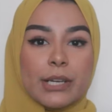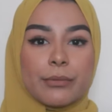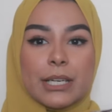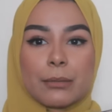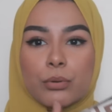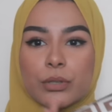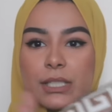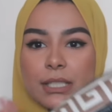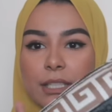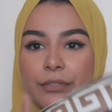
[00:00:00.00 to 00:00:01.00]
Really, really
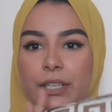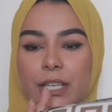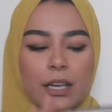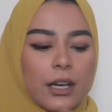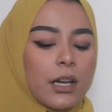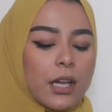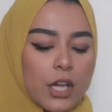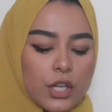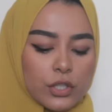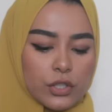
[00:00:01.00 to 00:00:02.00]
important stuff in here.
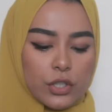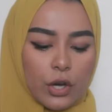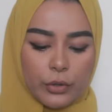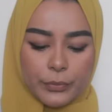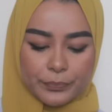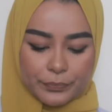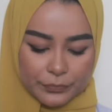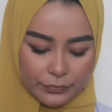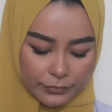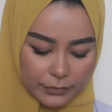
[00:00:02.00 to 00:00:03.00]
So,
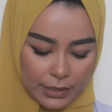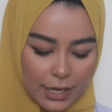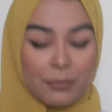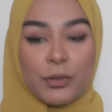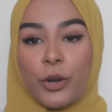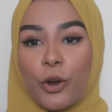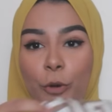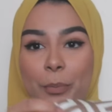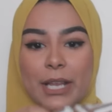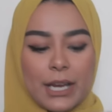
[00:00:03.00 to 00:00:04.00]
I'm going to
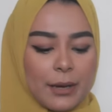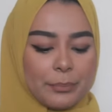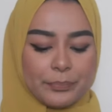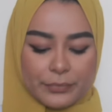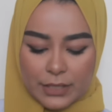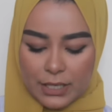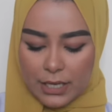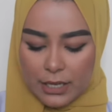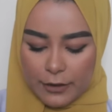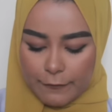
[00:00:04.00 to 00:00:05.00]
open it up.
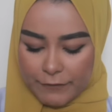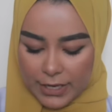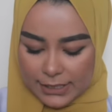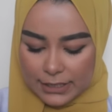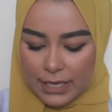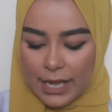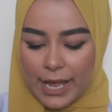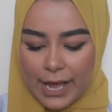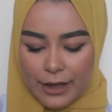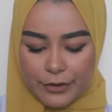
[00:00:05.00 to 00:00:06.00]
First thing I
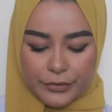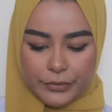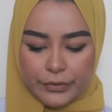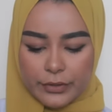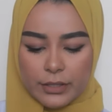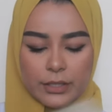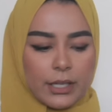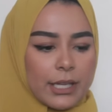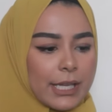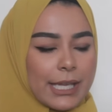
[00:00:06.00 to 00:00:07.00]
have
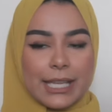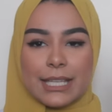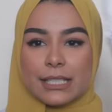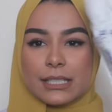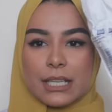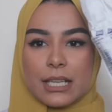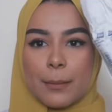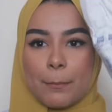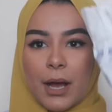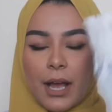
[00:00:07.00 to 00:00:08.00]
is
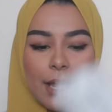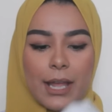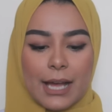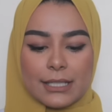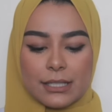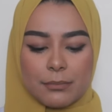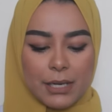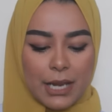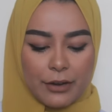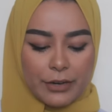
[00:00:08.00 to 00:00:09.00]
my
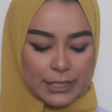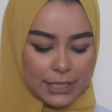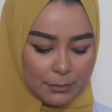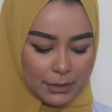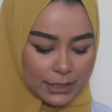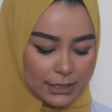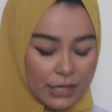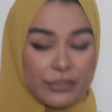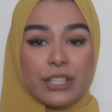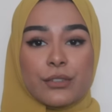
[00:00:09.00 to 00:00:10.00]
anti-malaria tablets.
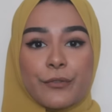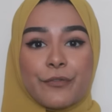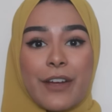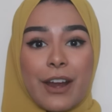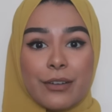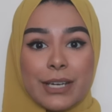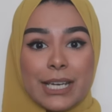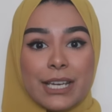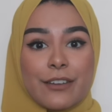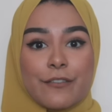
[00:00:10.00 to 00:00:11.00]
Now these are
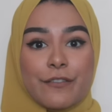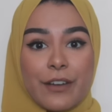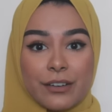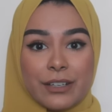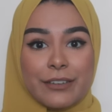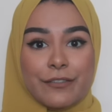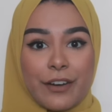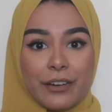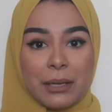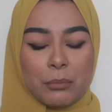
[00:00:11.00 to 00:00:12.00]
very, very,
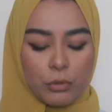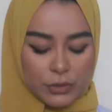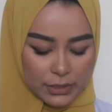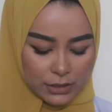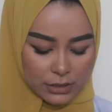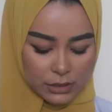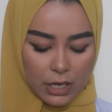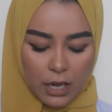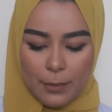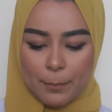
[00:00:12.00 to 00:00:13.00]
very
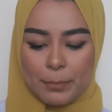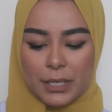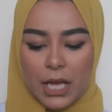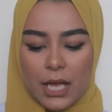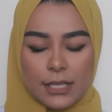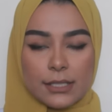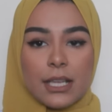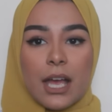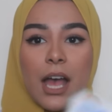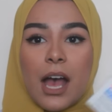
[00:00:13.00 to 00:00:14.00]
important um, because